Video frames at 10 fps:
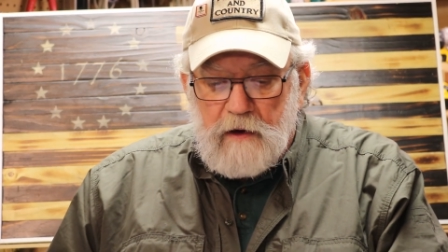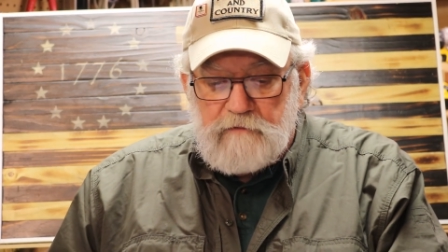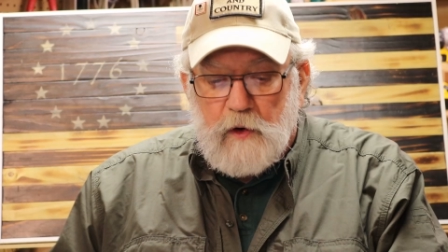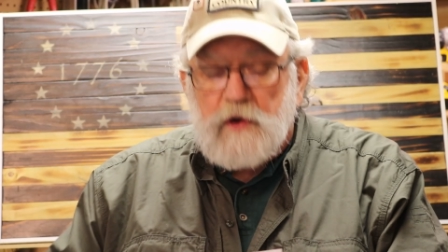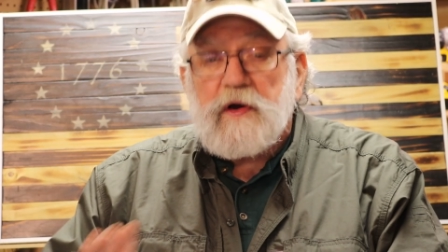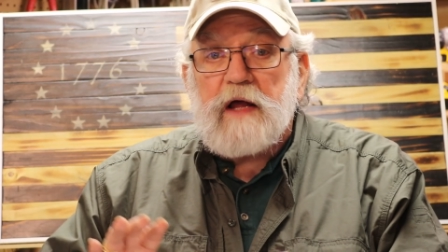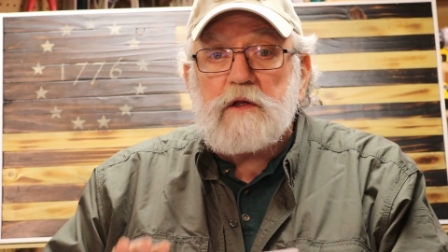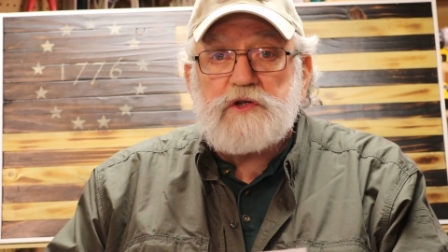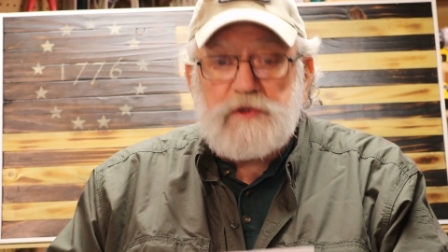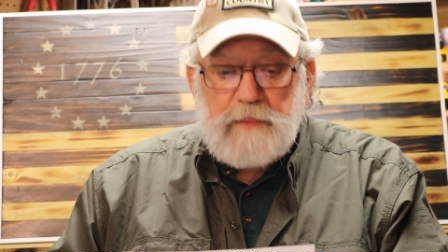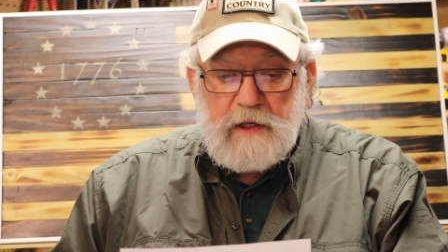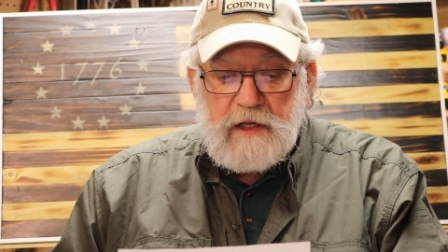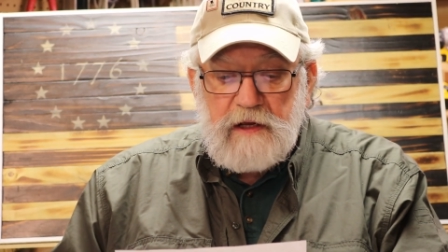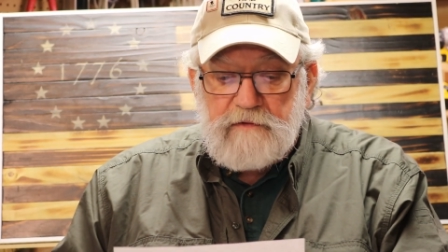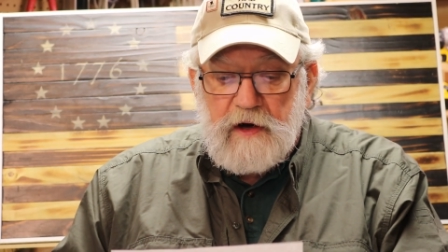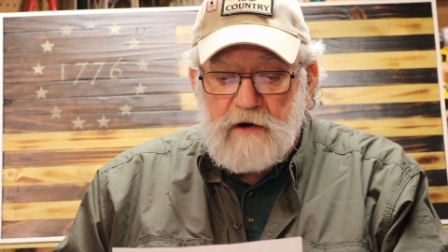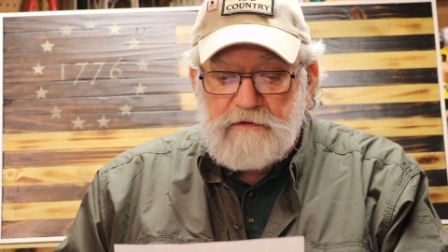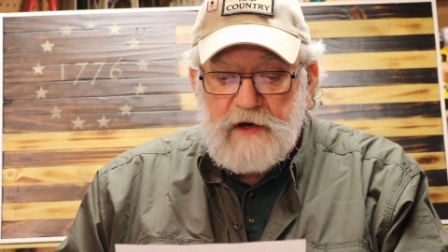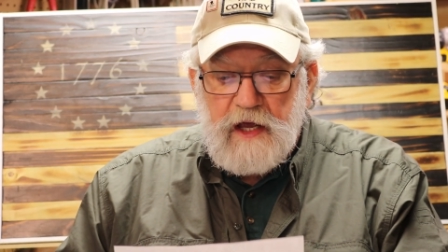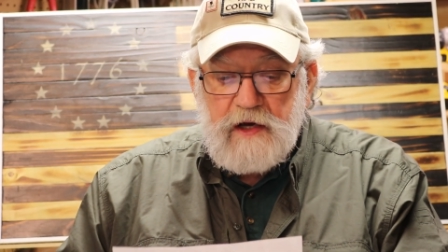Voter eligibility
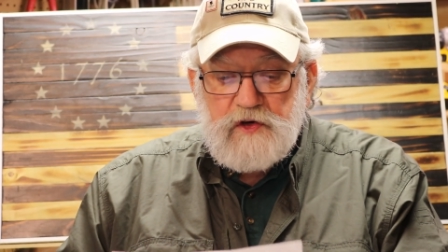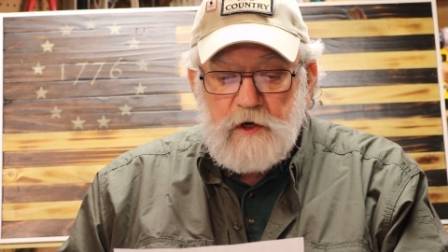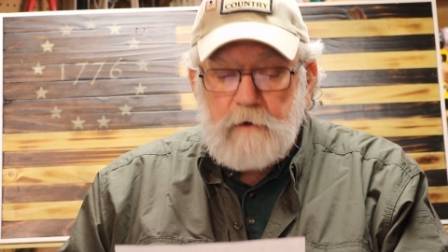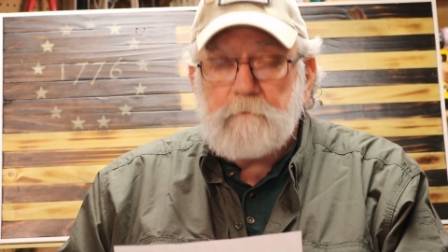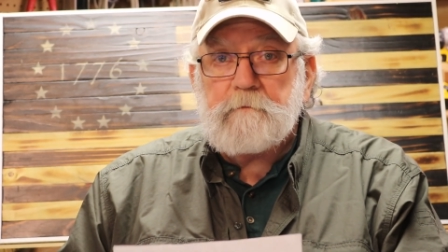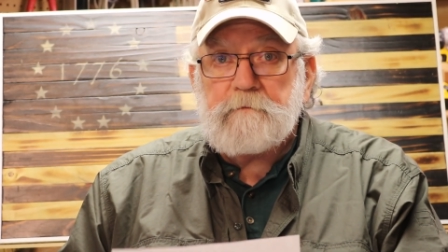verification.